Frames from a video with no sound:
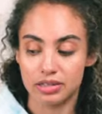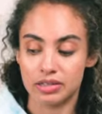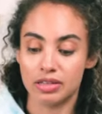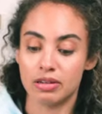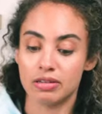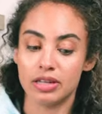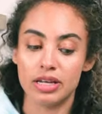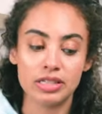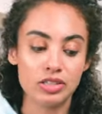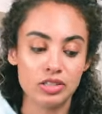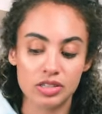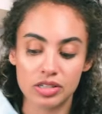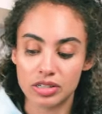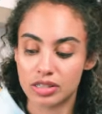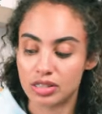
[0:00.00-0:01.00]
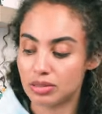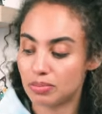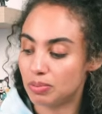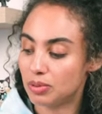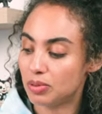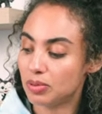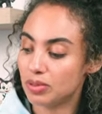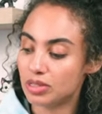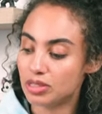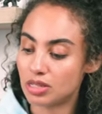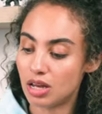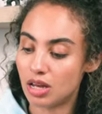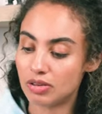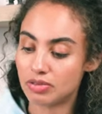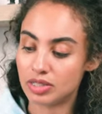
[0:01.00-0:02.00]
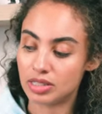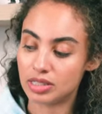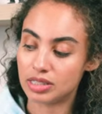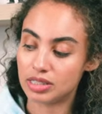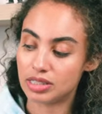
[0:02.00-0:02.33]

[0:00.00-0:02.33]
So let's just pull this off to the